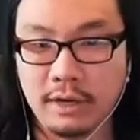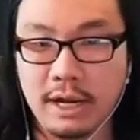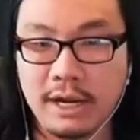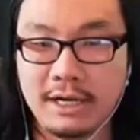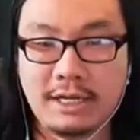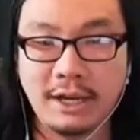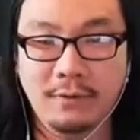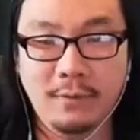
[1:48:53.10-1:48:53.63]
I
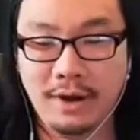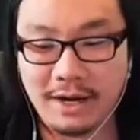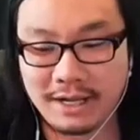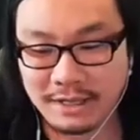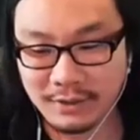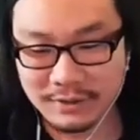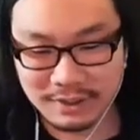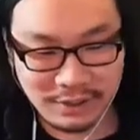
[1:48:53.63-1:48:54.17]
don't want to
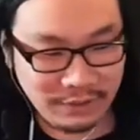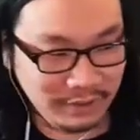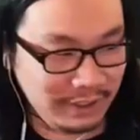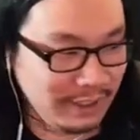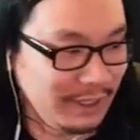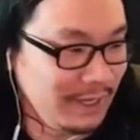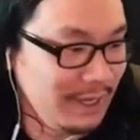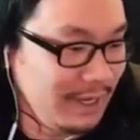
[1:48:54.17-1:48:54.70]
close it
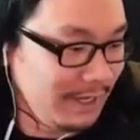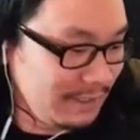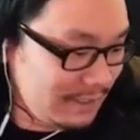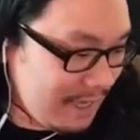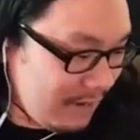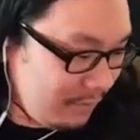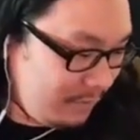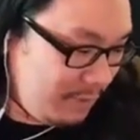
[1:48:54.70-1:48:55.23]
early because
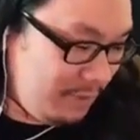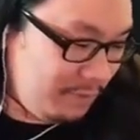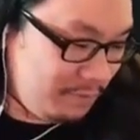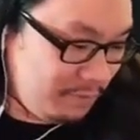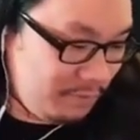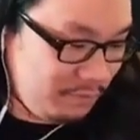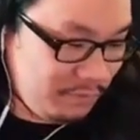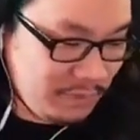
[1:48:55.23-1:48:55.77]
that would be,
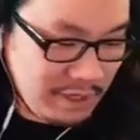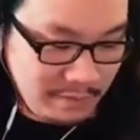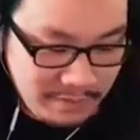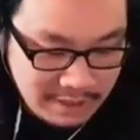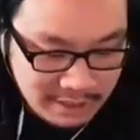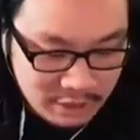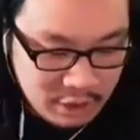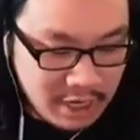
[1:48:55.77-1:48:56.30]
that'd be
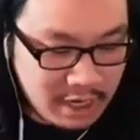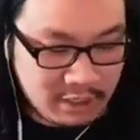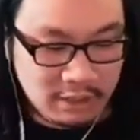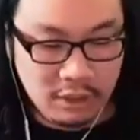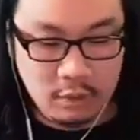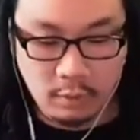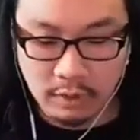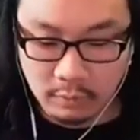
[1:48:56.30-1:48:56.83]
kind of jacked.
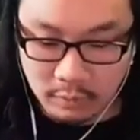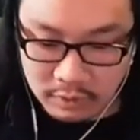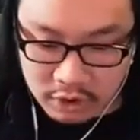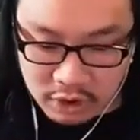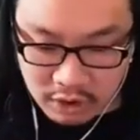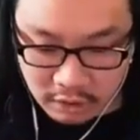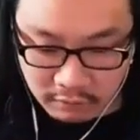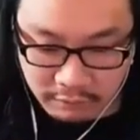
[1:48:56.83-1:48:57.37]
So we'll, we'll
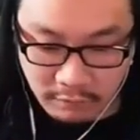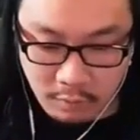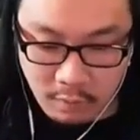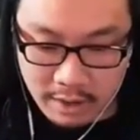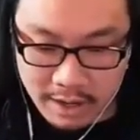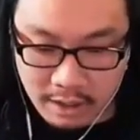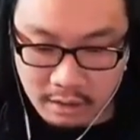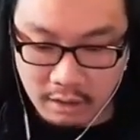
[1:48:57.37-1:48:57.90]
chill for a
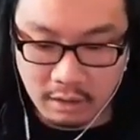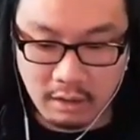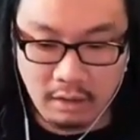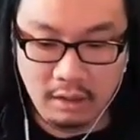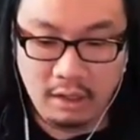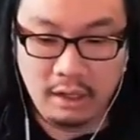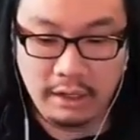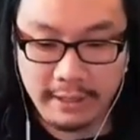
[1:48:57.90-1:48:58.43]
while.
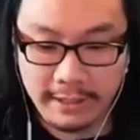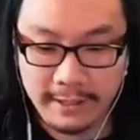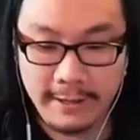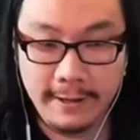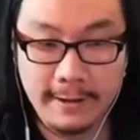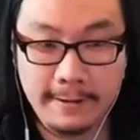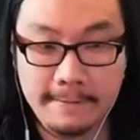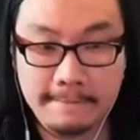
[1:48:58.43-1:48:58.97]

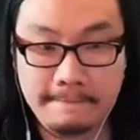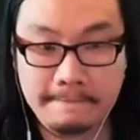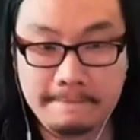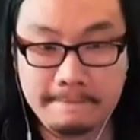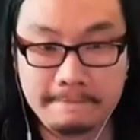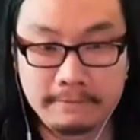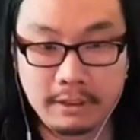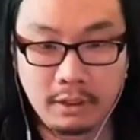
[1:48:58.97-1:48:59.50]
Um,
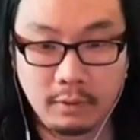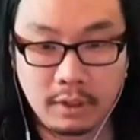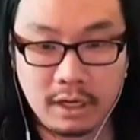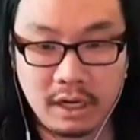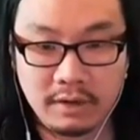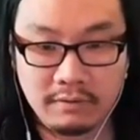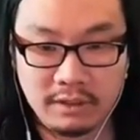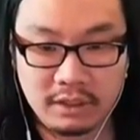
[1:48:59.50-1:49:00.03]
you know, we're
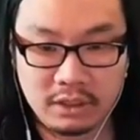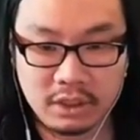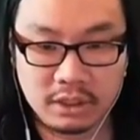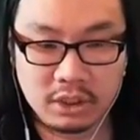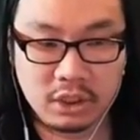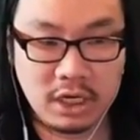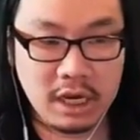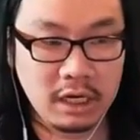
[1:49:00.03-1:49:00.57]
kind of in a
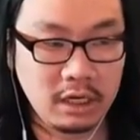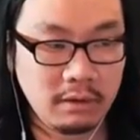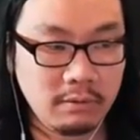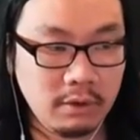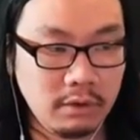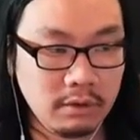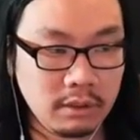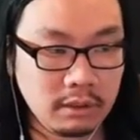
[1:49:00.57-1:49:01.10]
just chatting
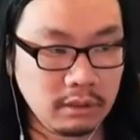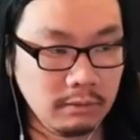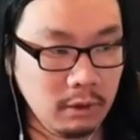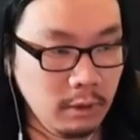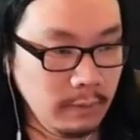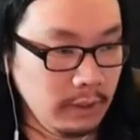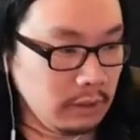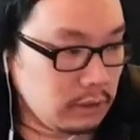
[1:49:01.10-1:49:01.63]
mood at the
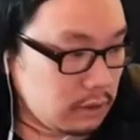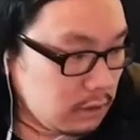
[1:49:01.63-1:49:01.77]
moment.